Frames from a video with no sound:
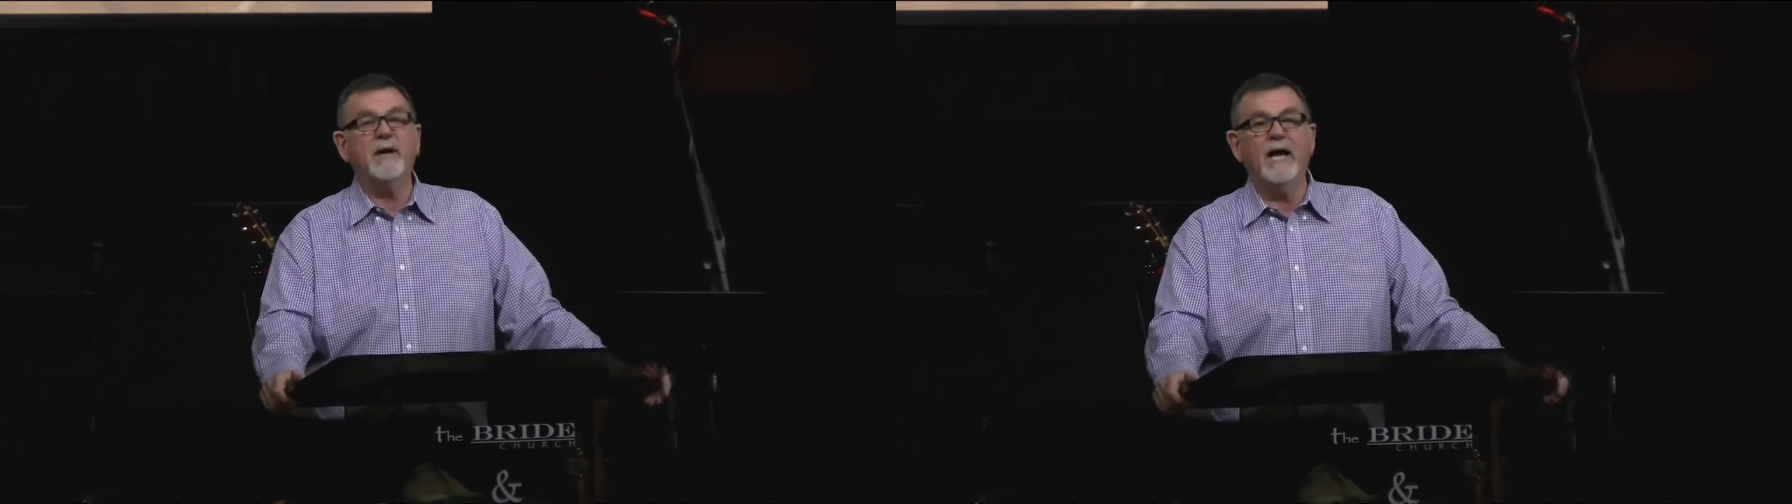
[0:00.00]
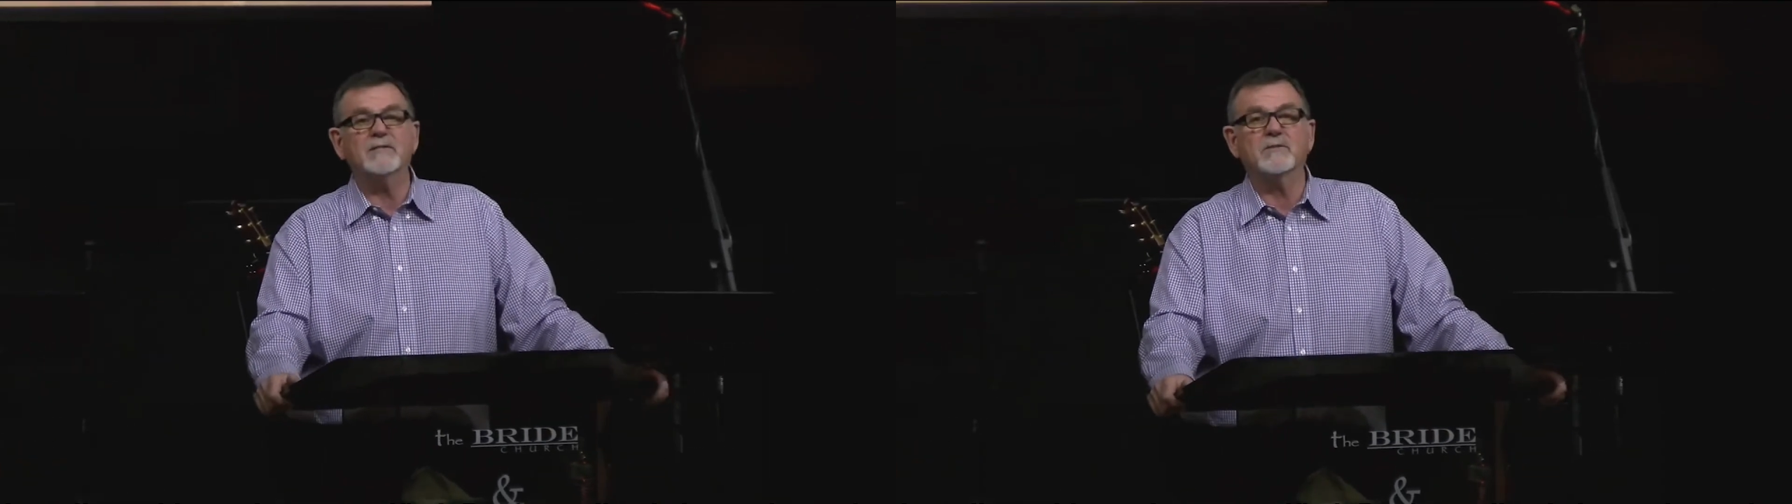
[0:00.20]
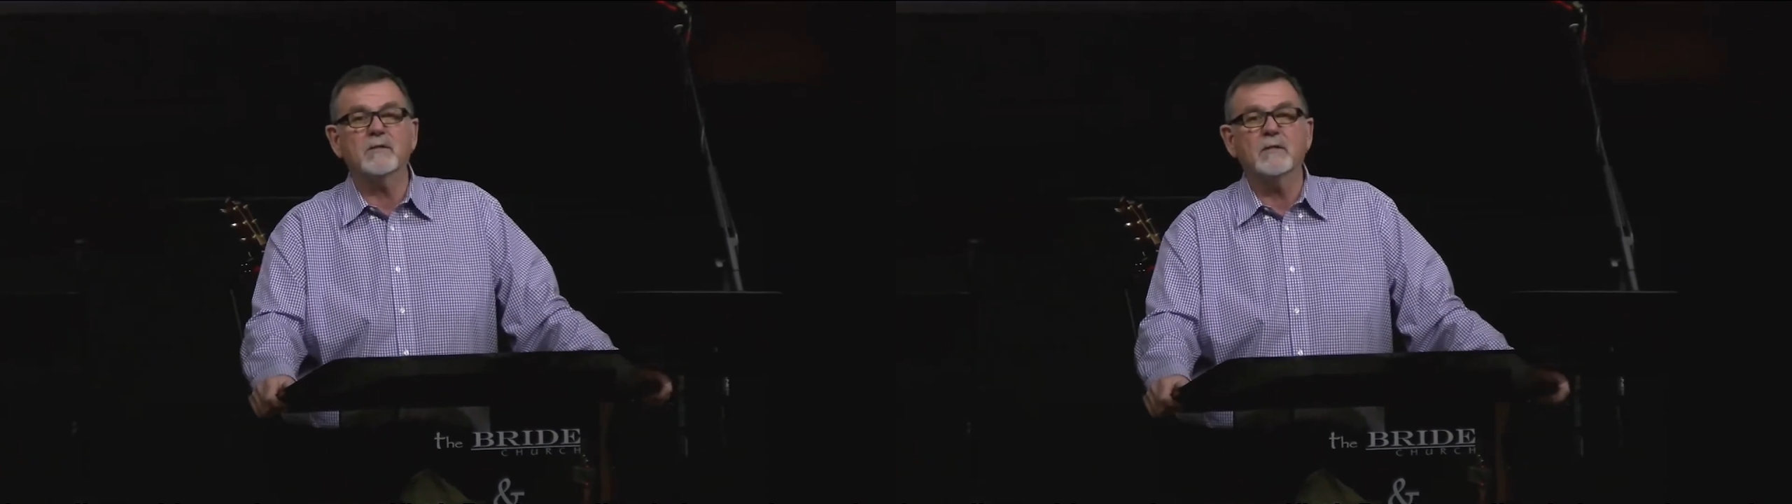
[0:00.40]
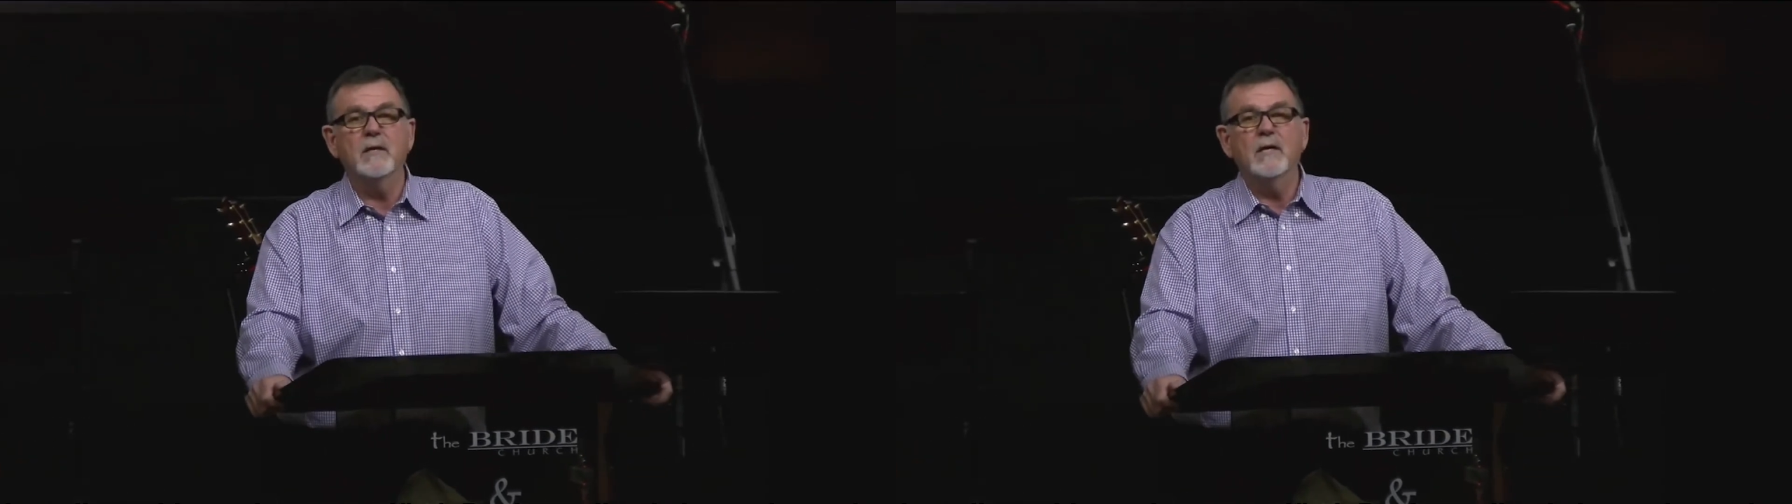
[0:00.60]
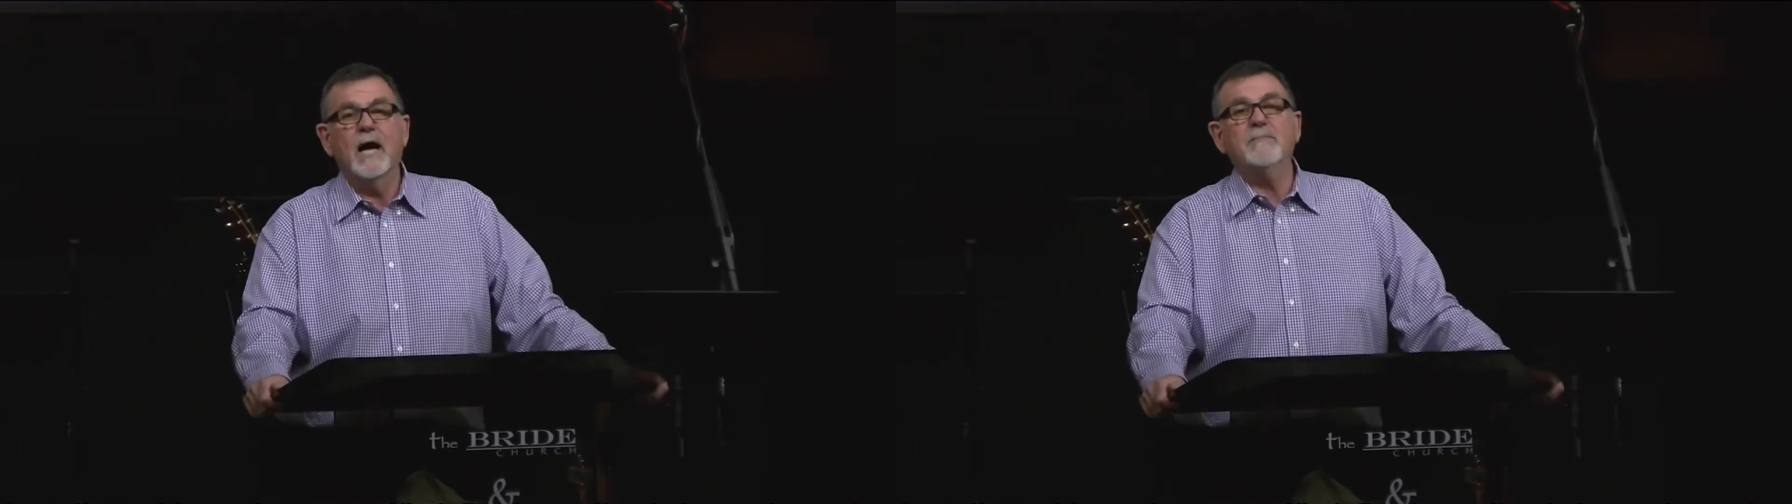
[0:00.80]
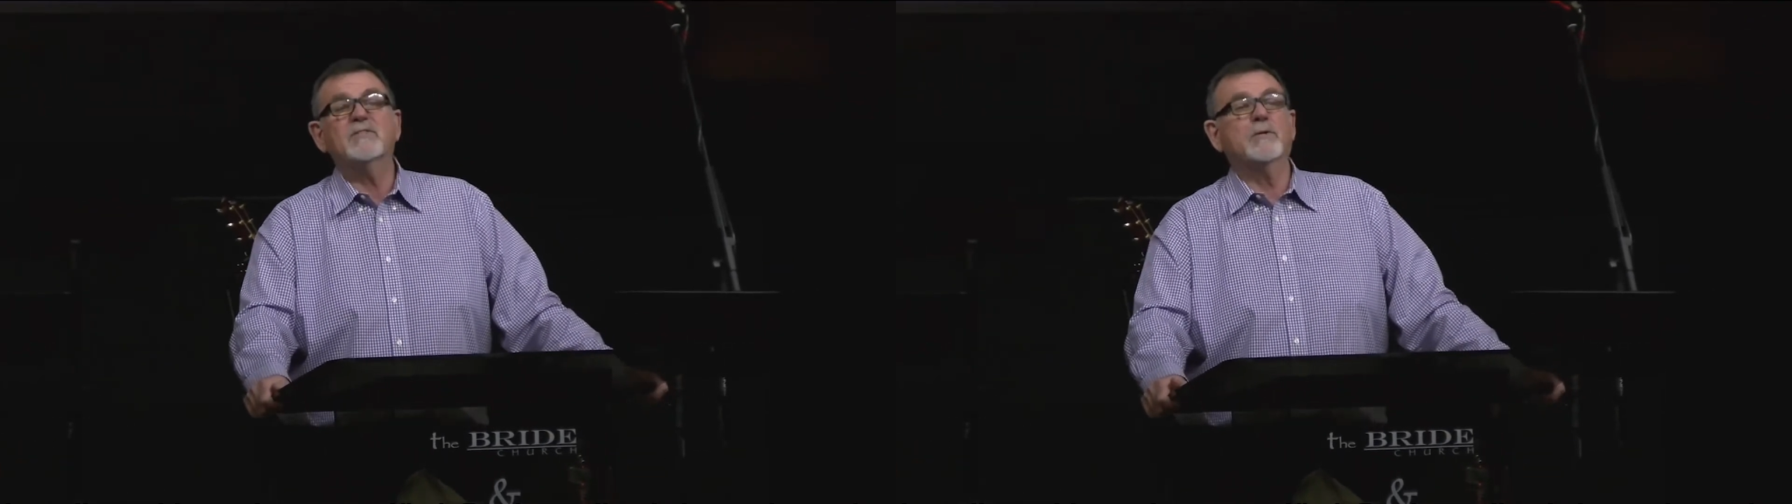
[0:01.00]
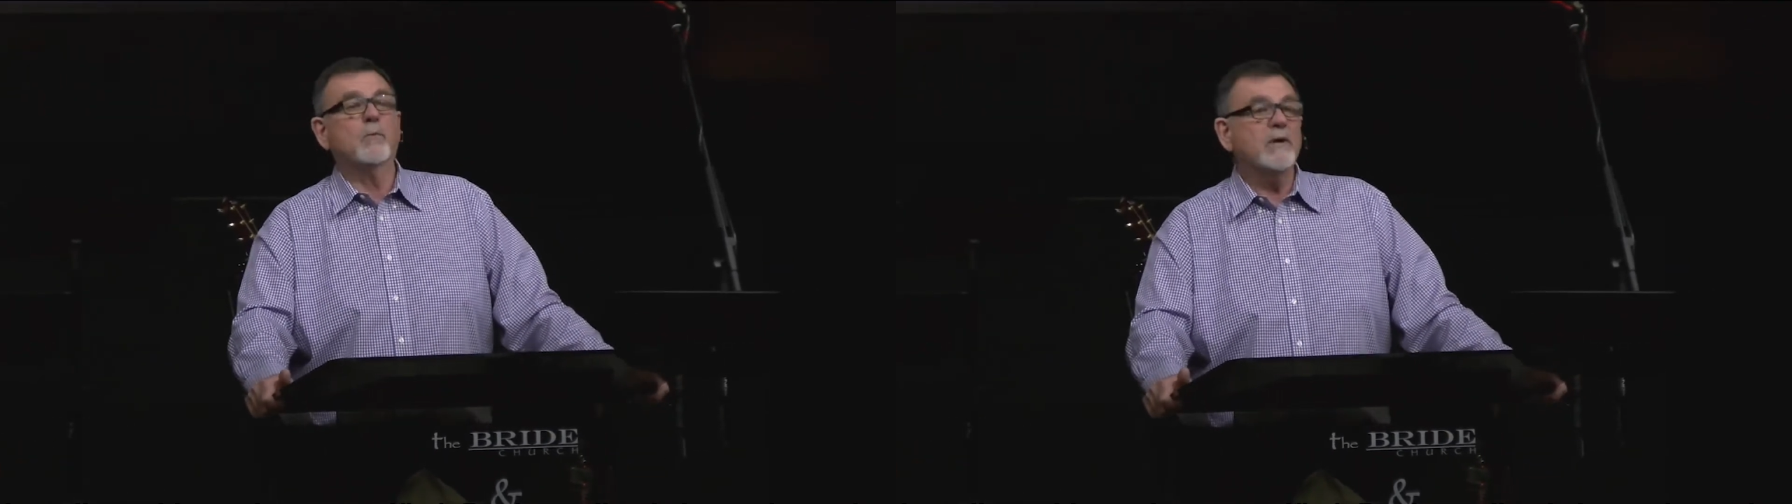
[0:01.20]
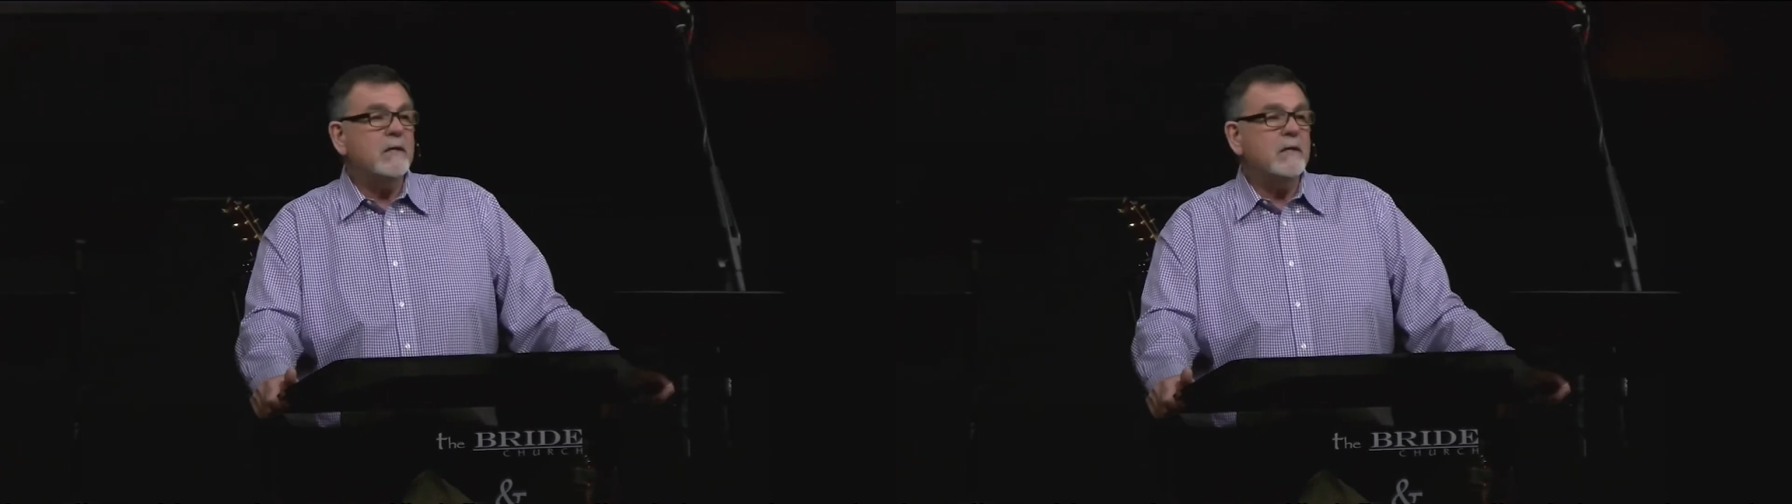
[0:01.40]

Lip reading: pastor. I'm just a